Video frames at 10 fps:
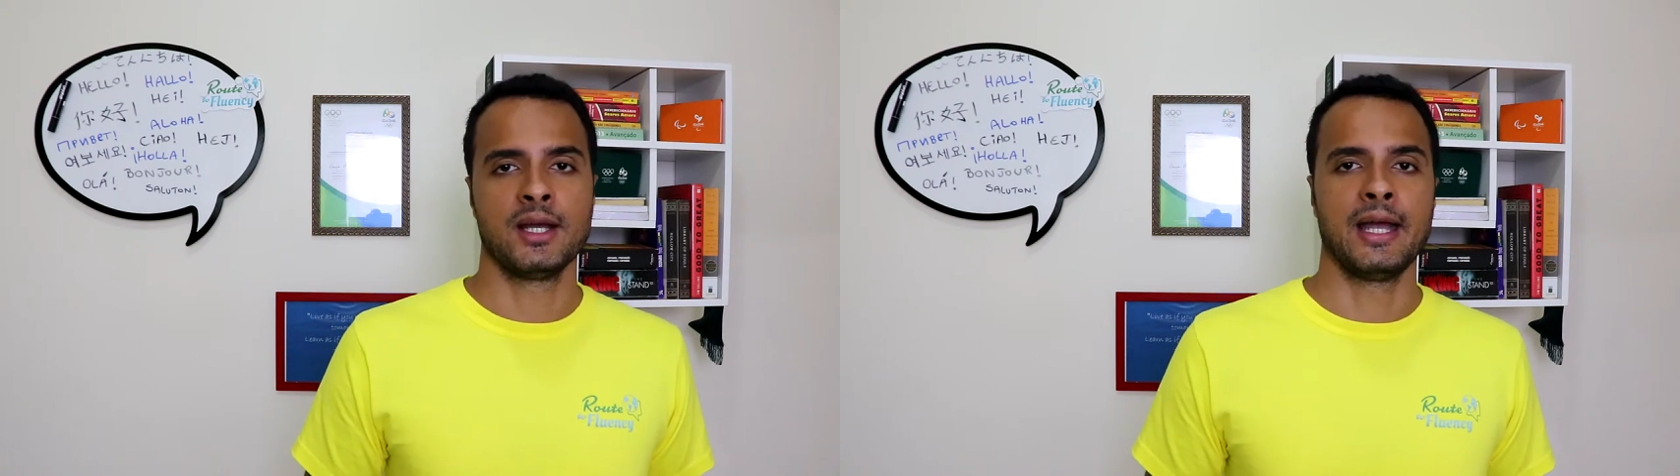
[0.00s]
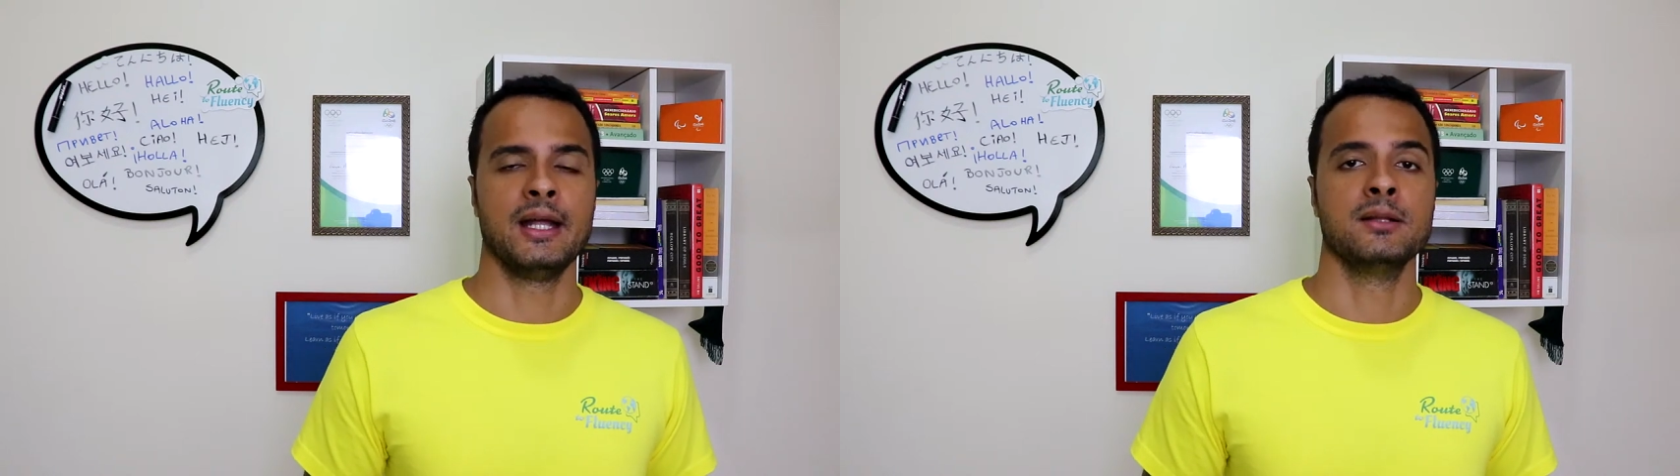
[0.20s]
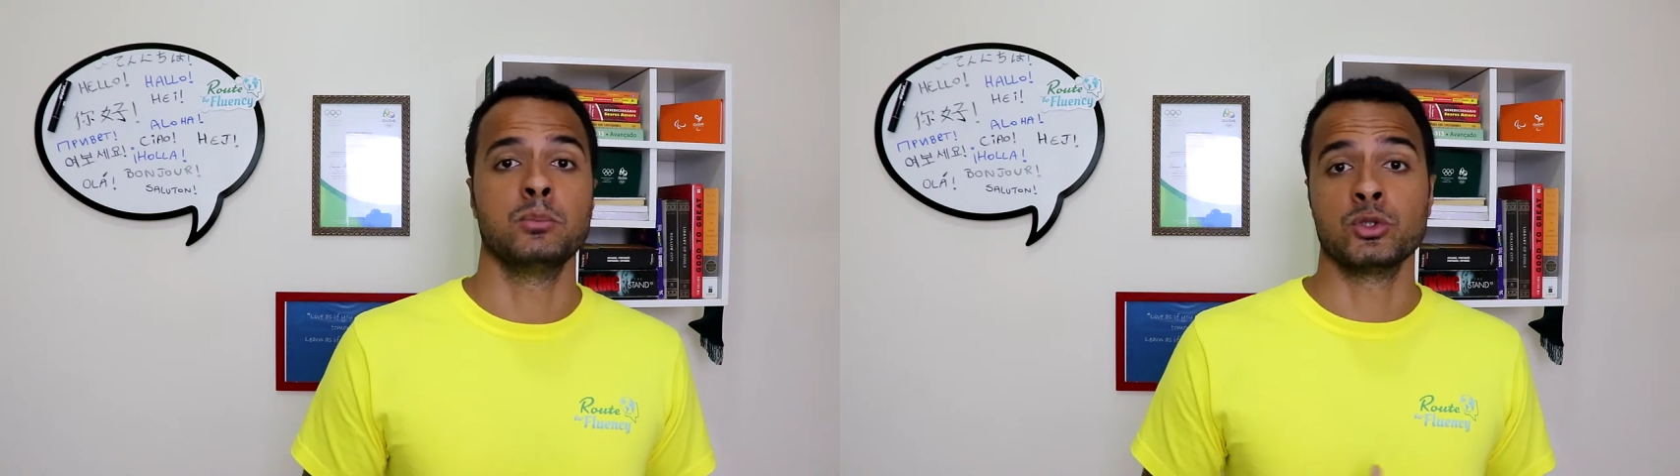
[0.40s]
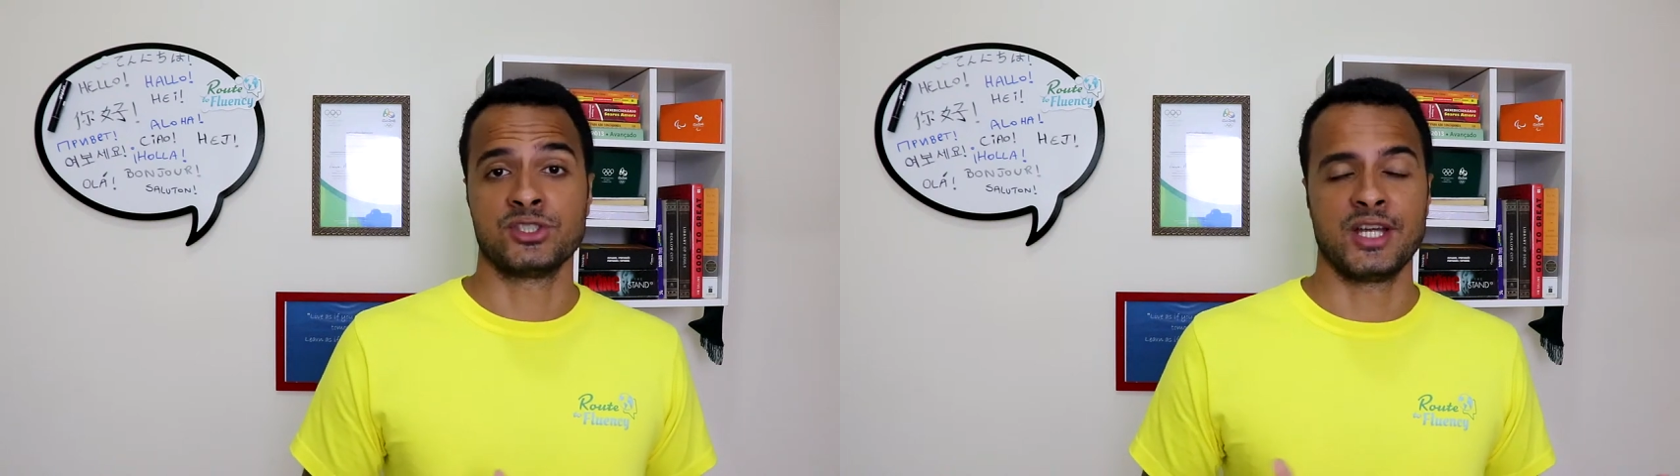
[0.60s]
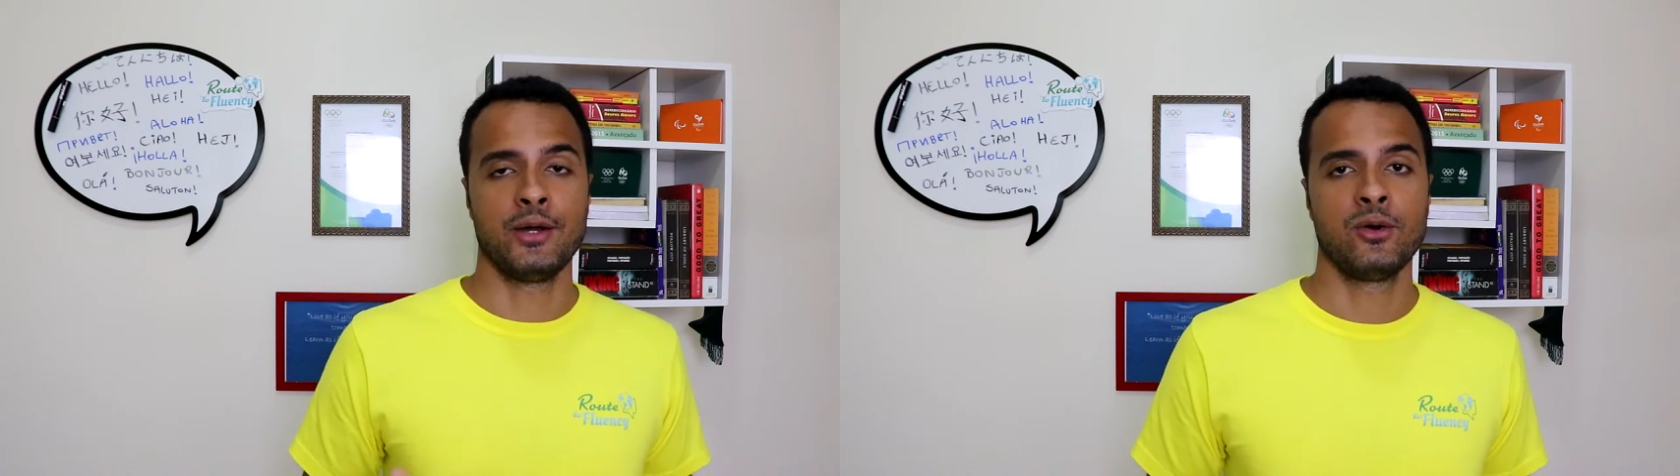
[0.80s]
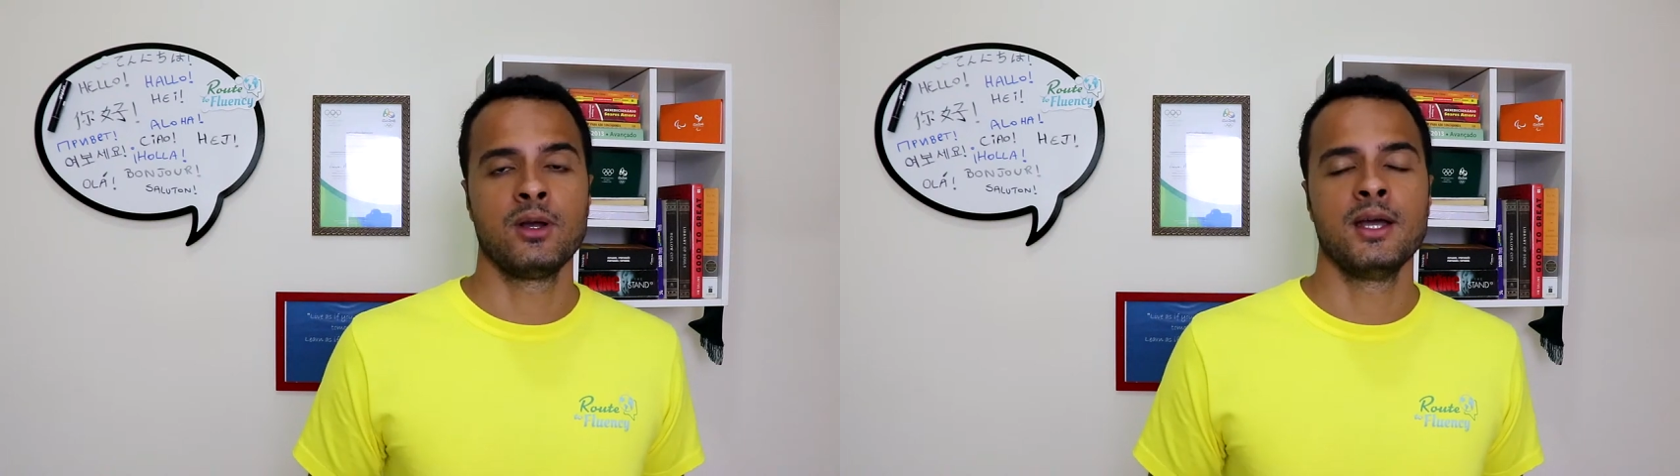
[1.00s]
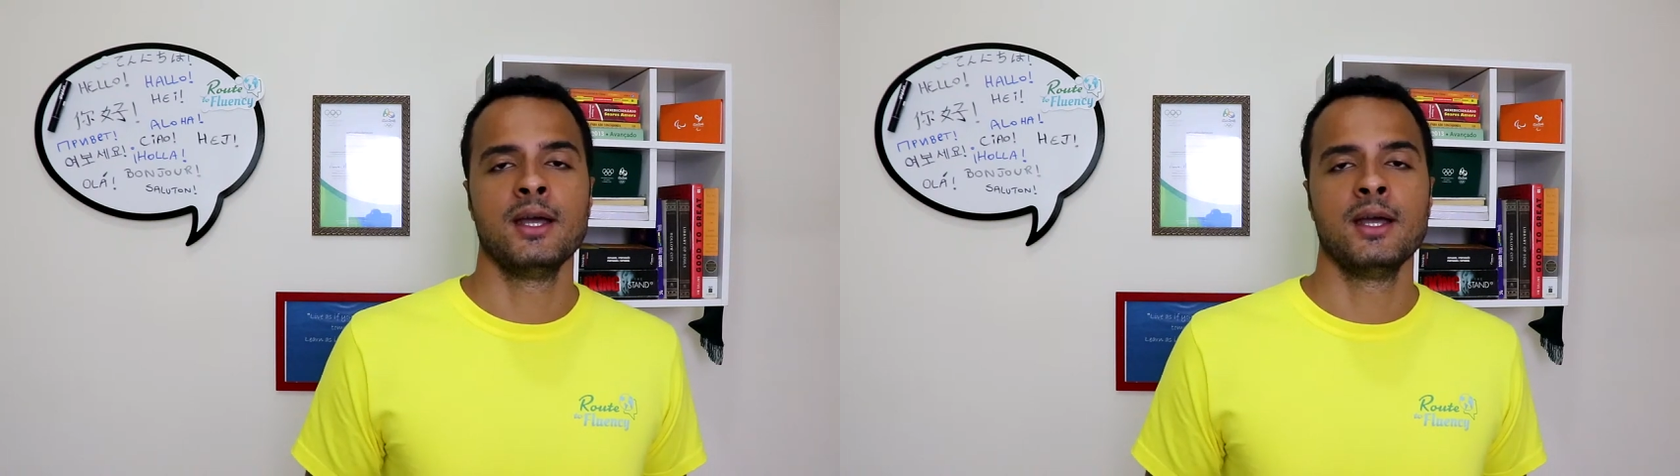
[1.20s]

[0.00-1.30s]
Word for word: el voseo,